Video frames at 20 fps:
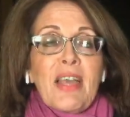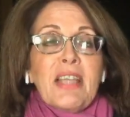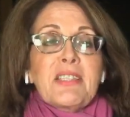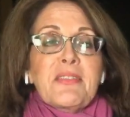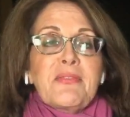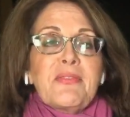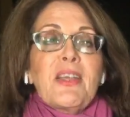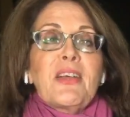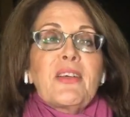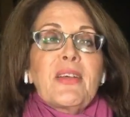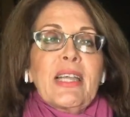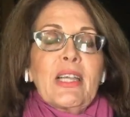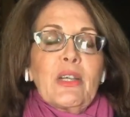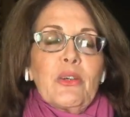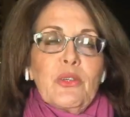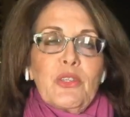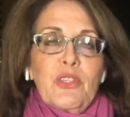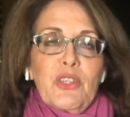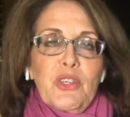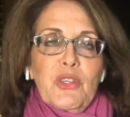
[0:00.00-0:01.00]
that's very
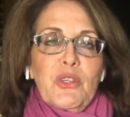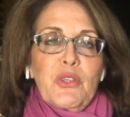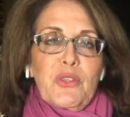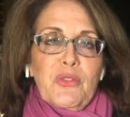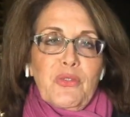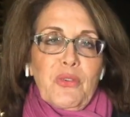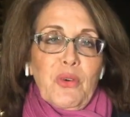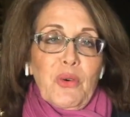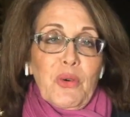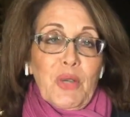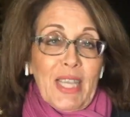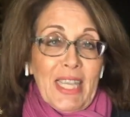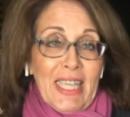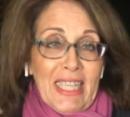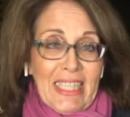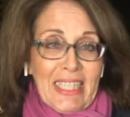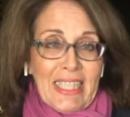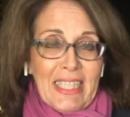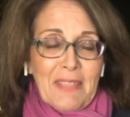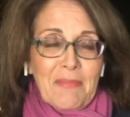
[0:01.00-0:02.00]
good news for
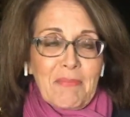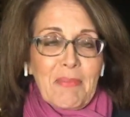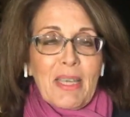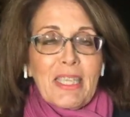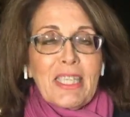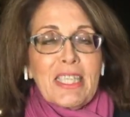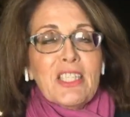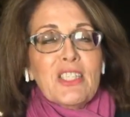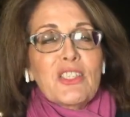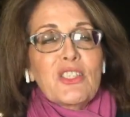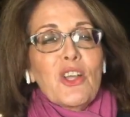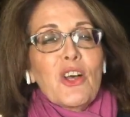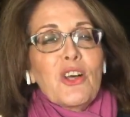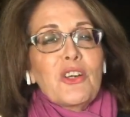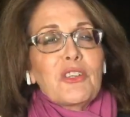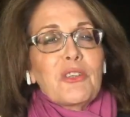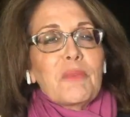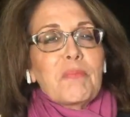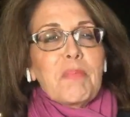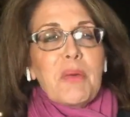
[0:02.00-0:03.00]
it. But it's
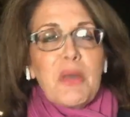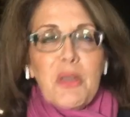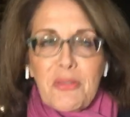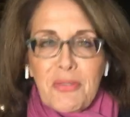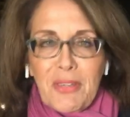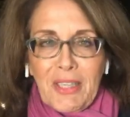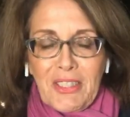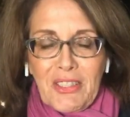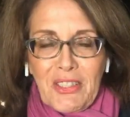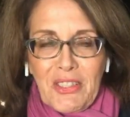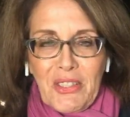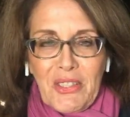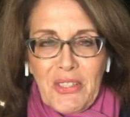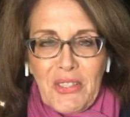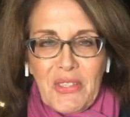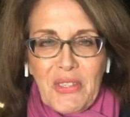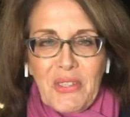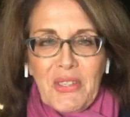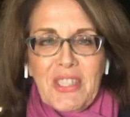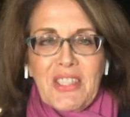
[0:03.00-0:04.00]
not perfect
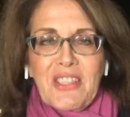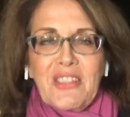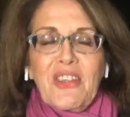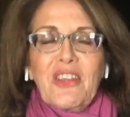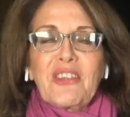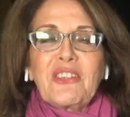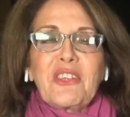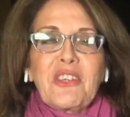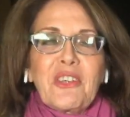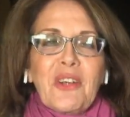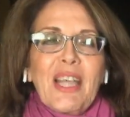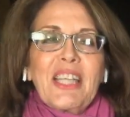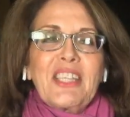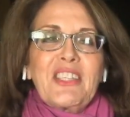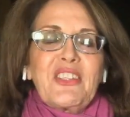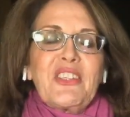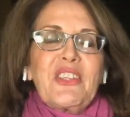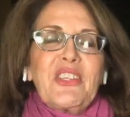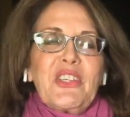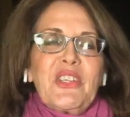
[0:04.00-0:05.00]
news, or it's not
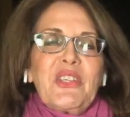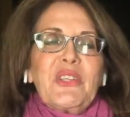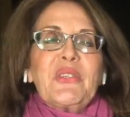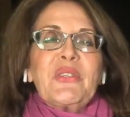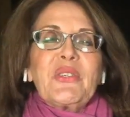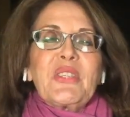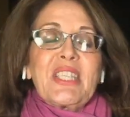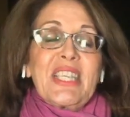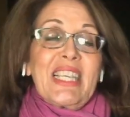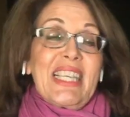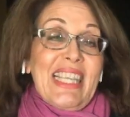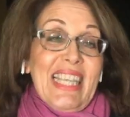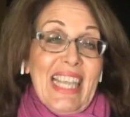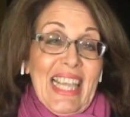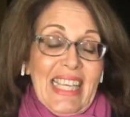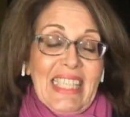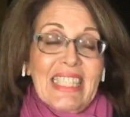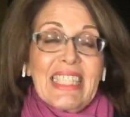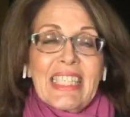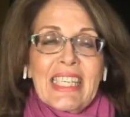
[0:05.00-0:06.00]
great news
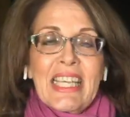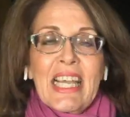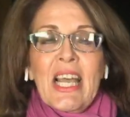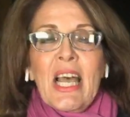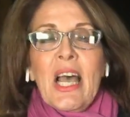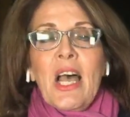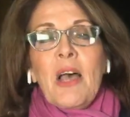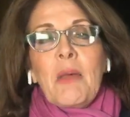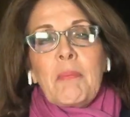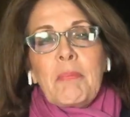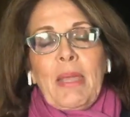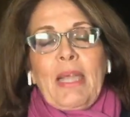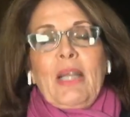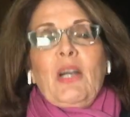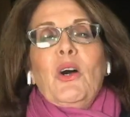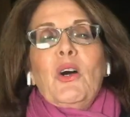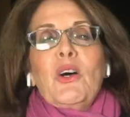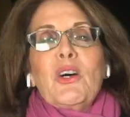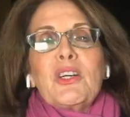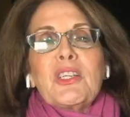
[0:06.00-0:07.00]
yet,
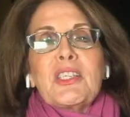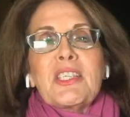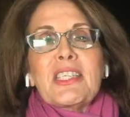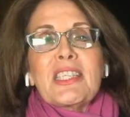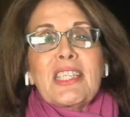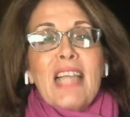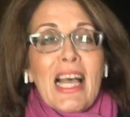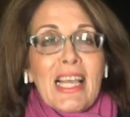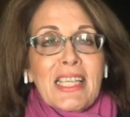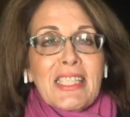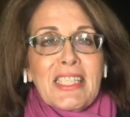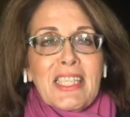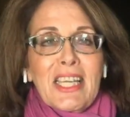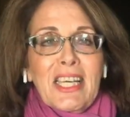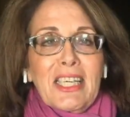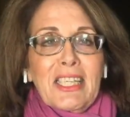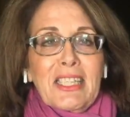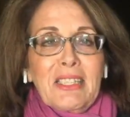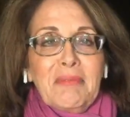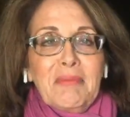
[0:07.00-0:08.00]
because last
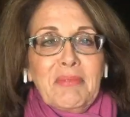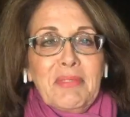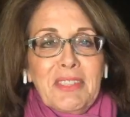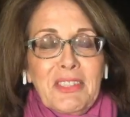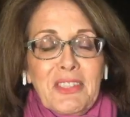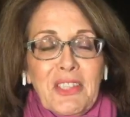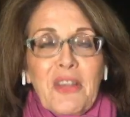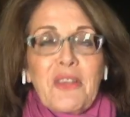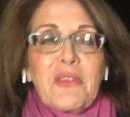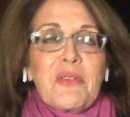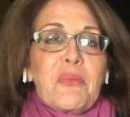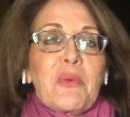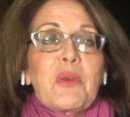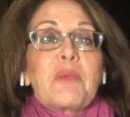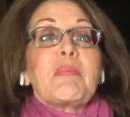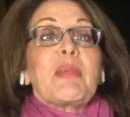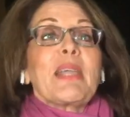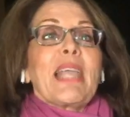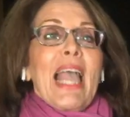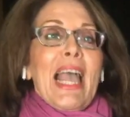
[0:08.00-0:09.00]
time, you know,
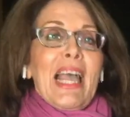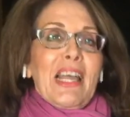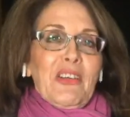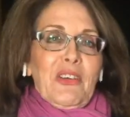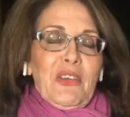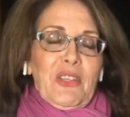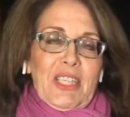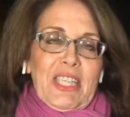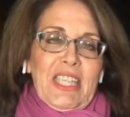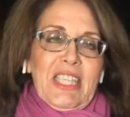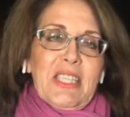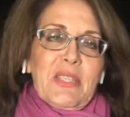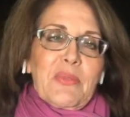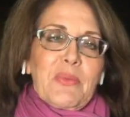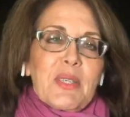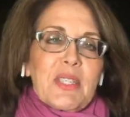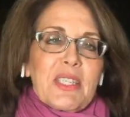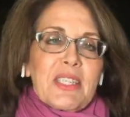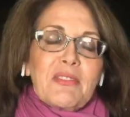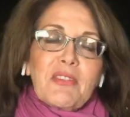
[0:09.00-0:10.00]
what began all this
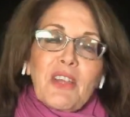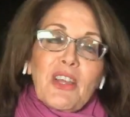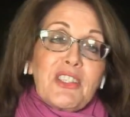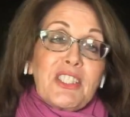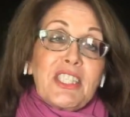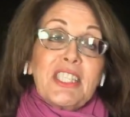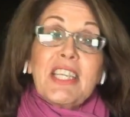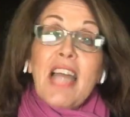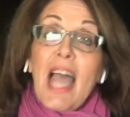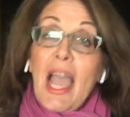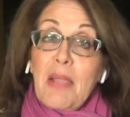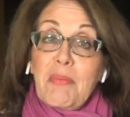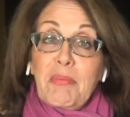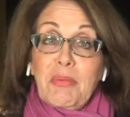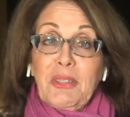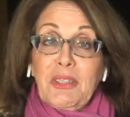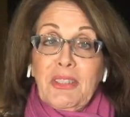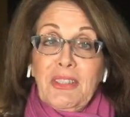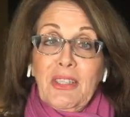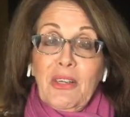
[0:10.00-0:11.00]
was a vote in
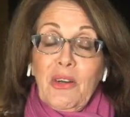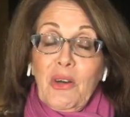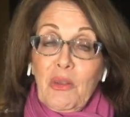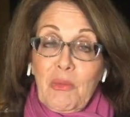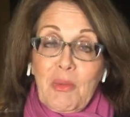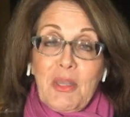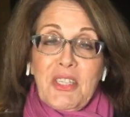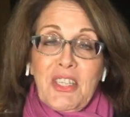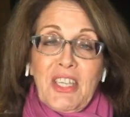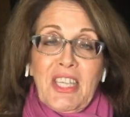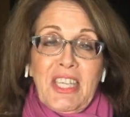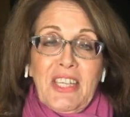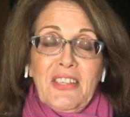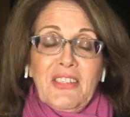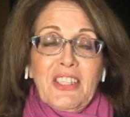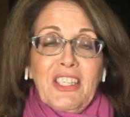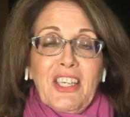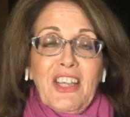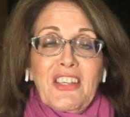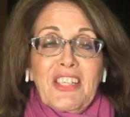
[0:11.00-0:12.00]
April, almost a
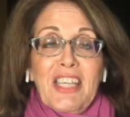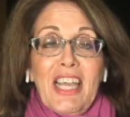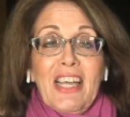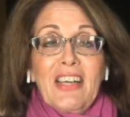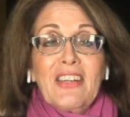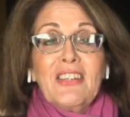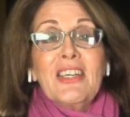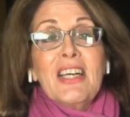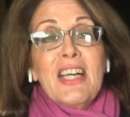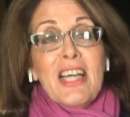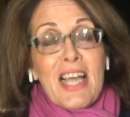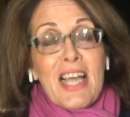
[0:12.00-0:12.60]
year ago now,